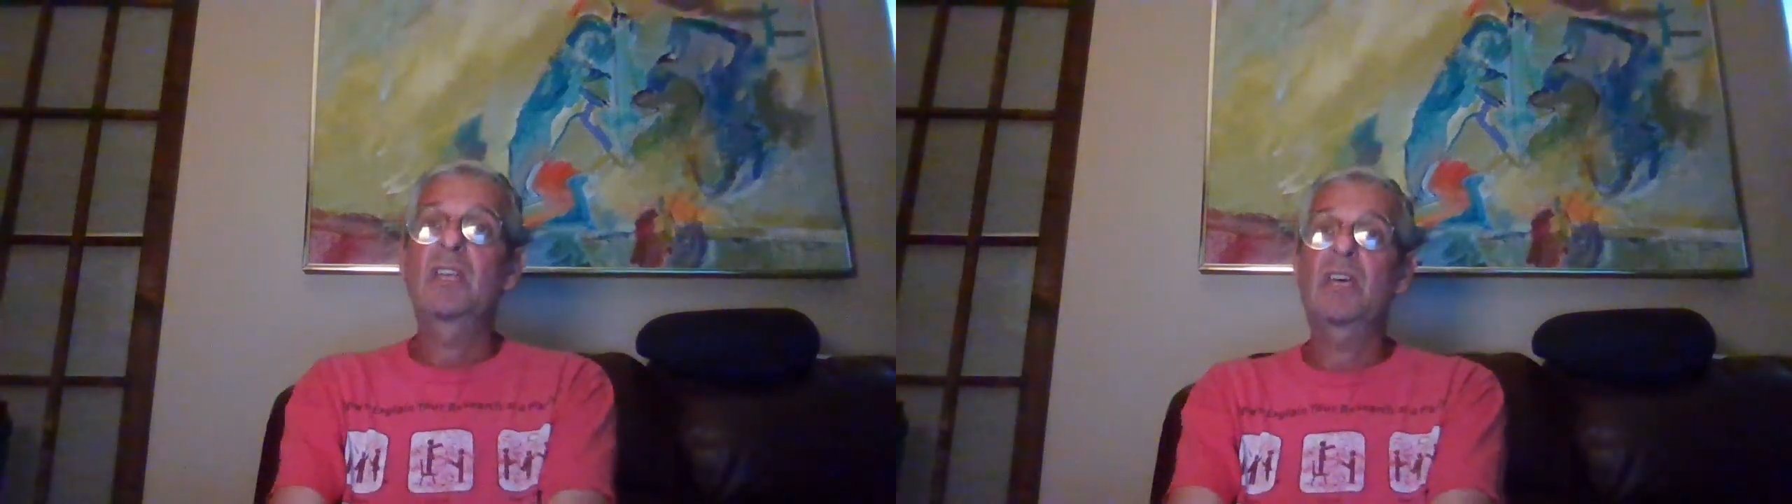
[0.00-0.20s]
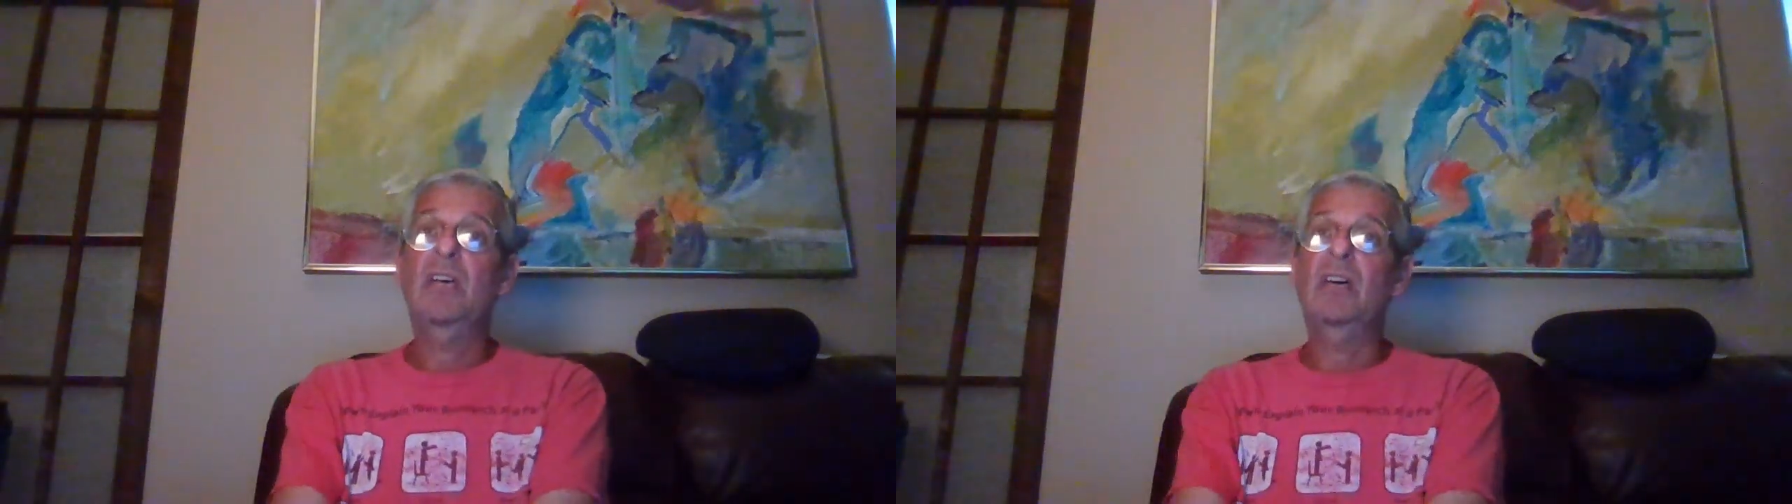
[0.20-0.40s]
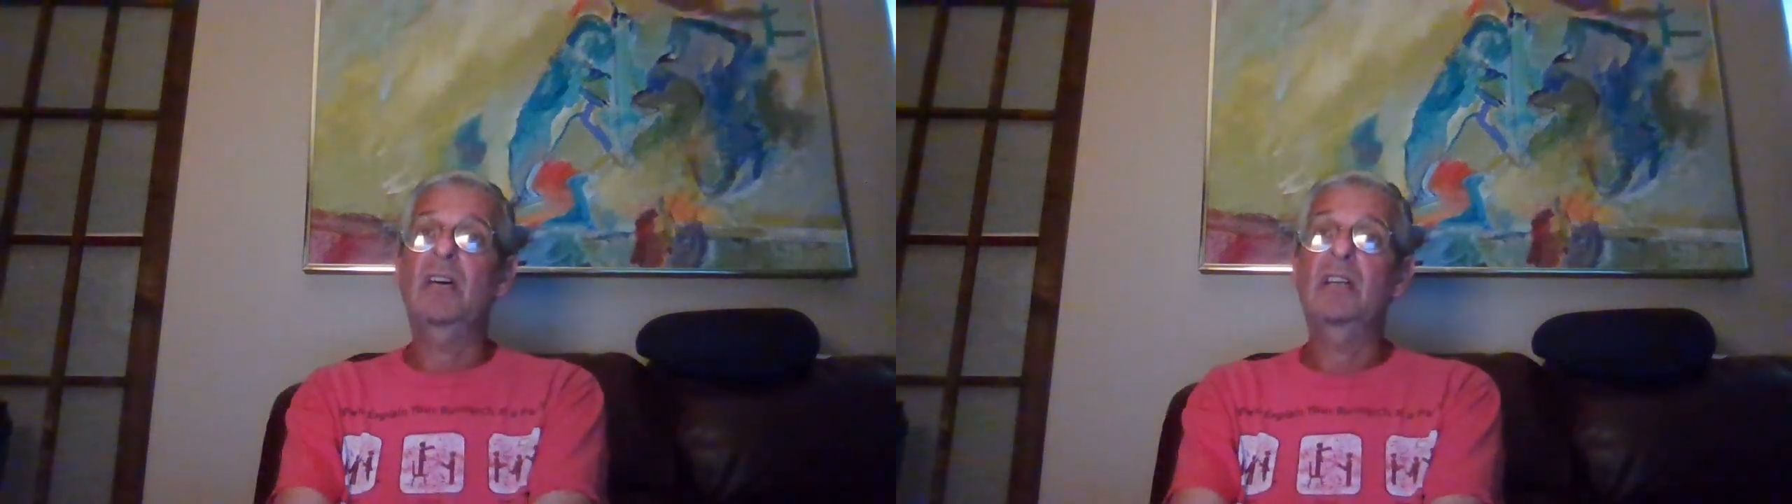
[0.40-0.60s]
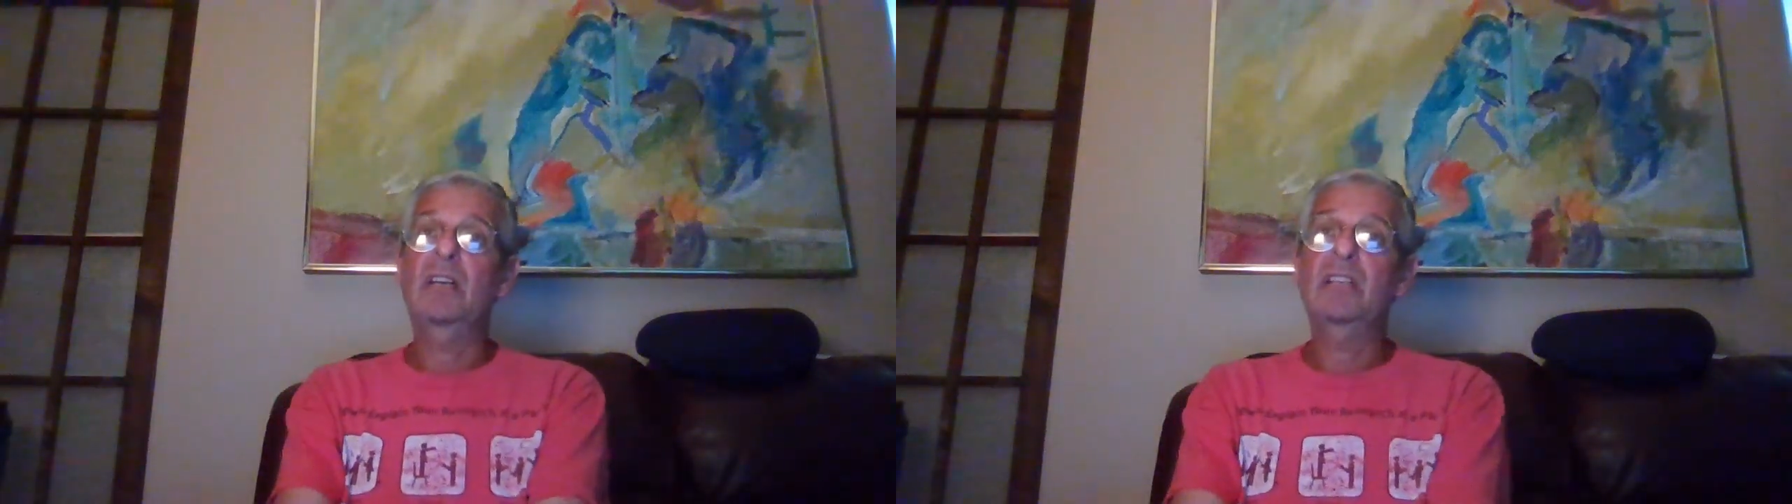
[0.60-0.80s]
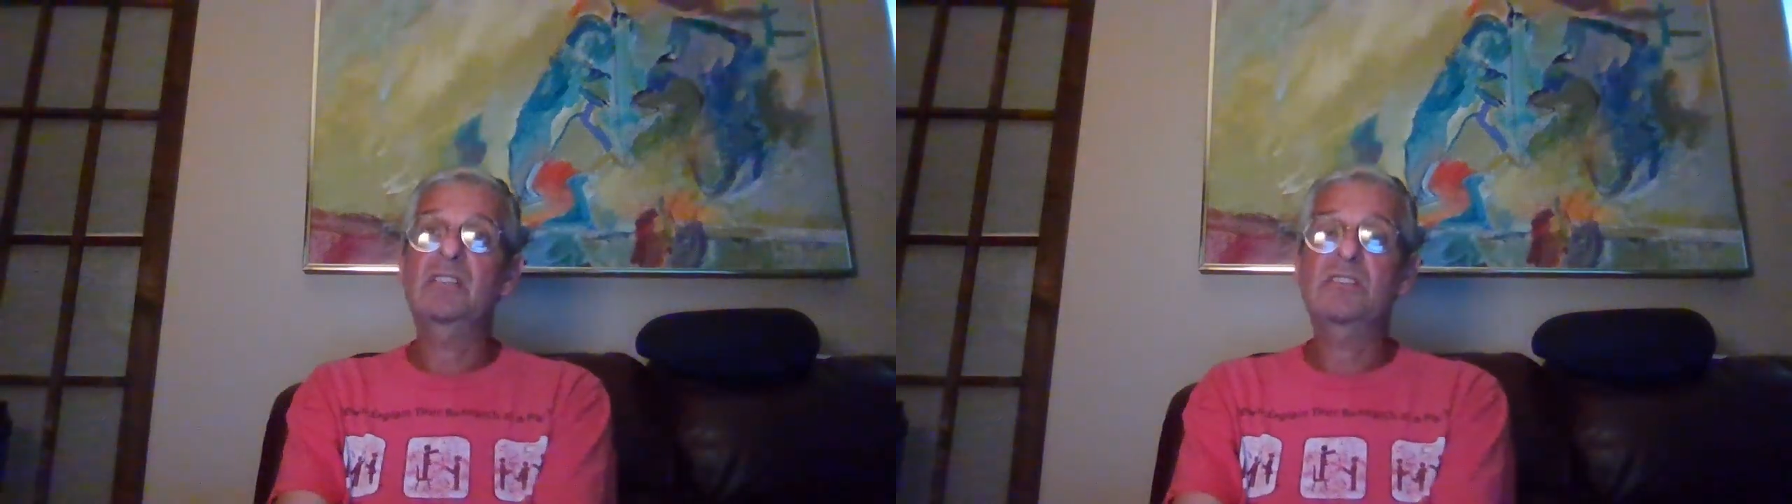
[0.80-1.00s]

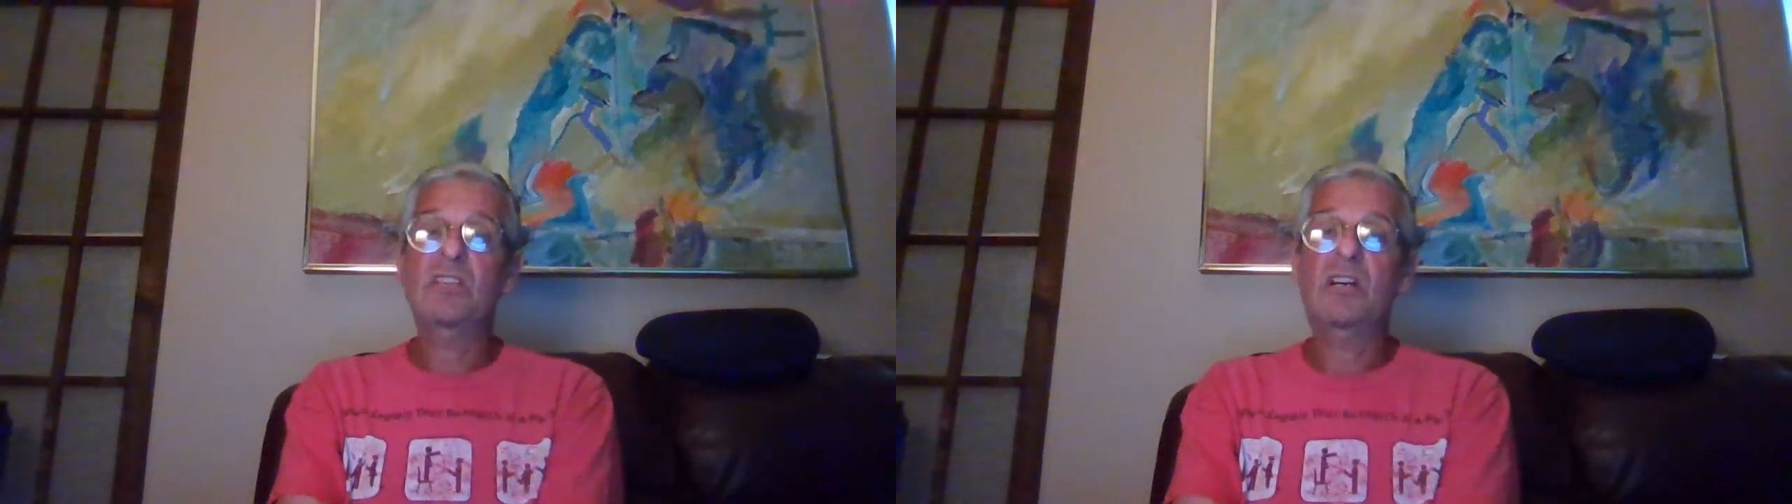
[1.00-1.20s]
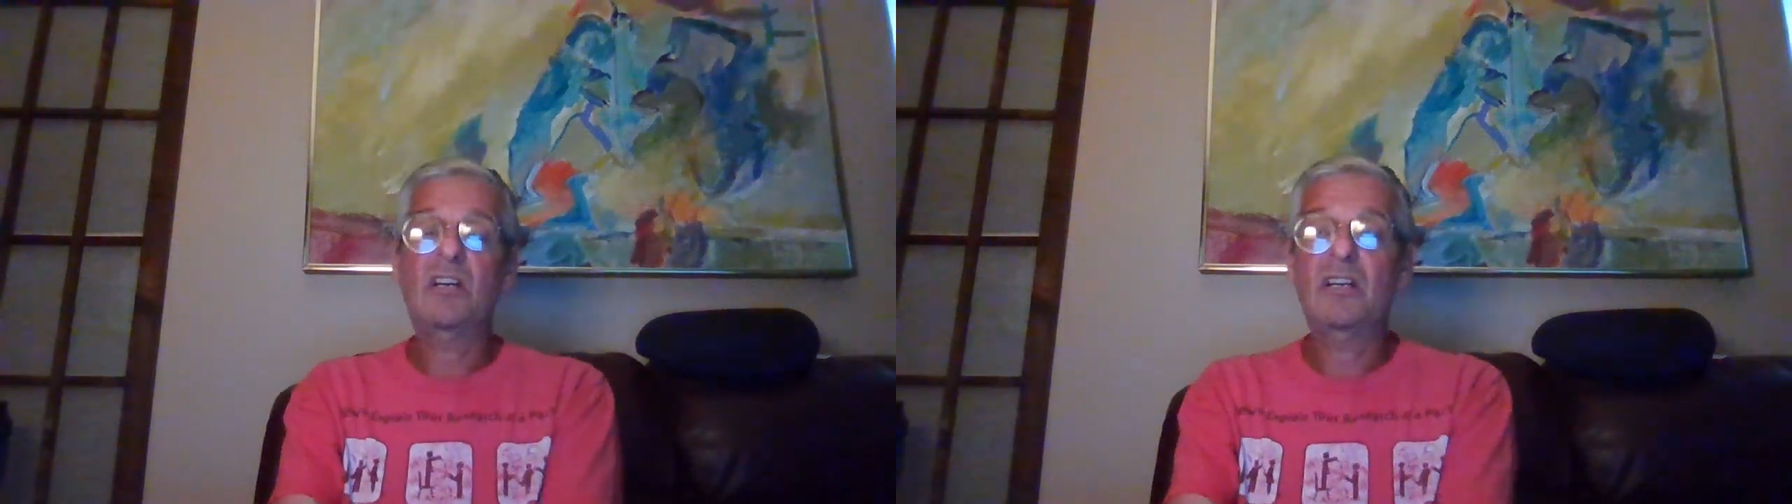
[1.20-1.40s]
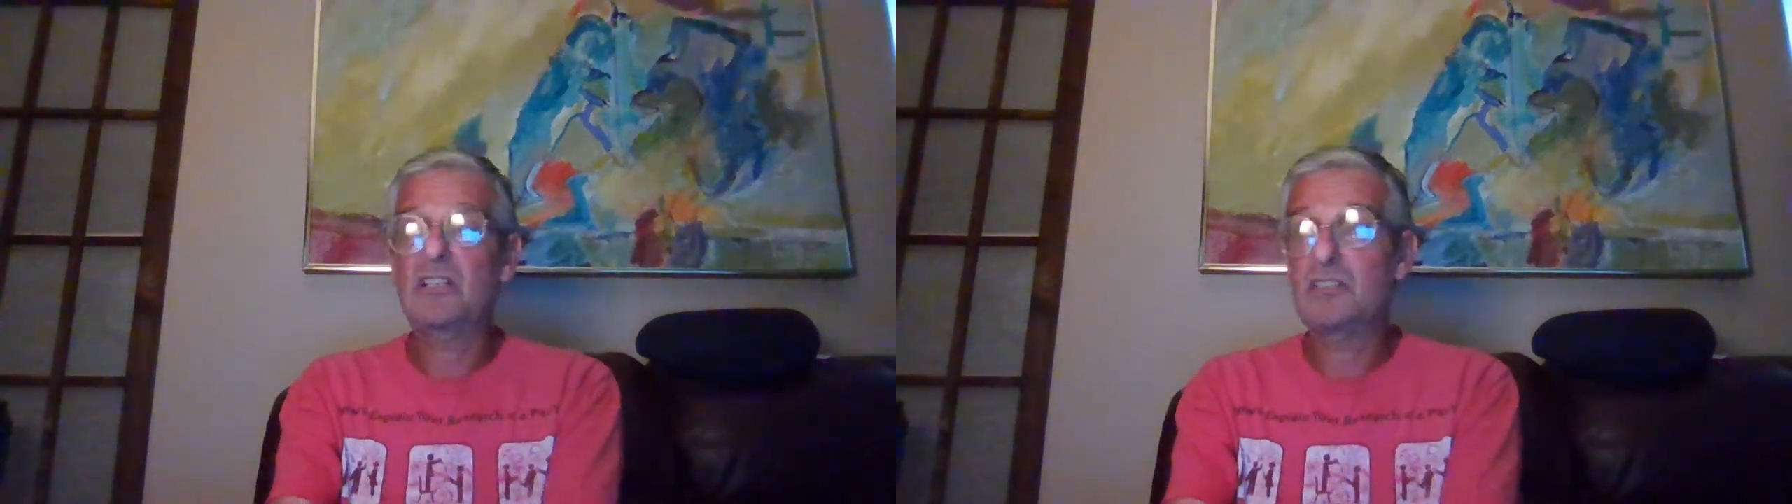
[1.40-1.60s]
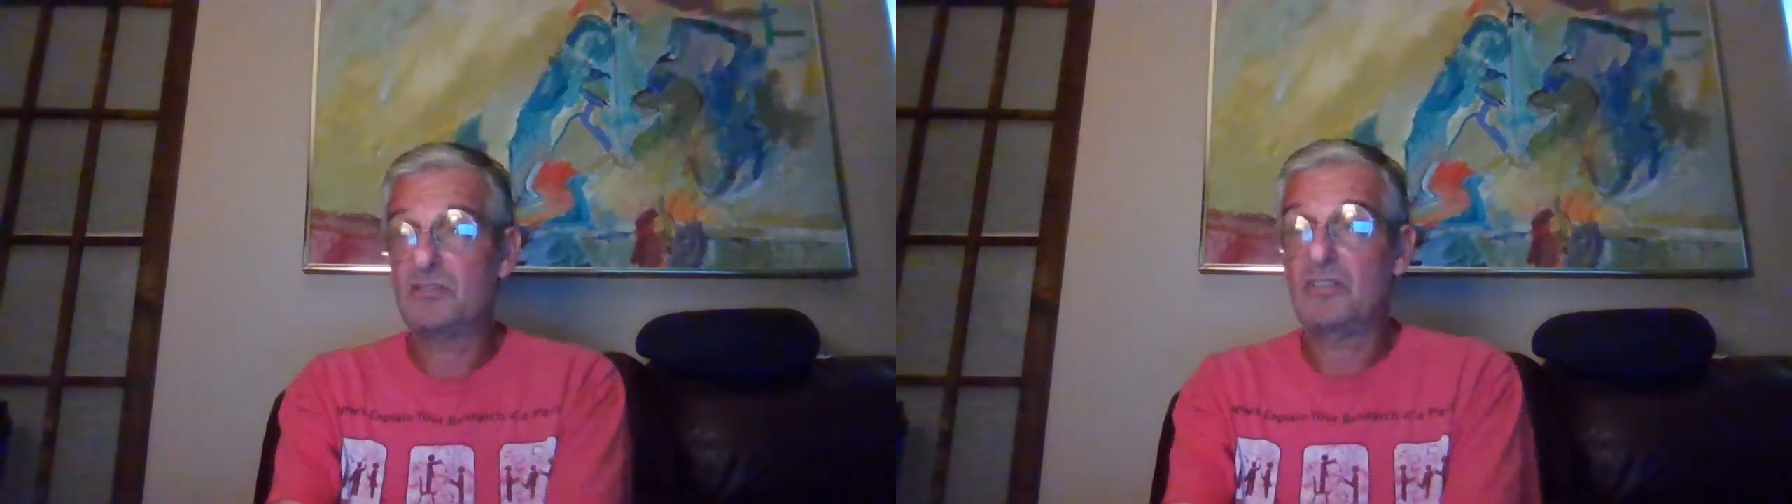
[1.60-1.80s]
Its targets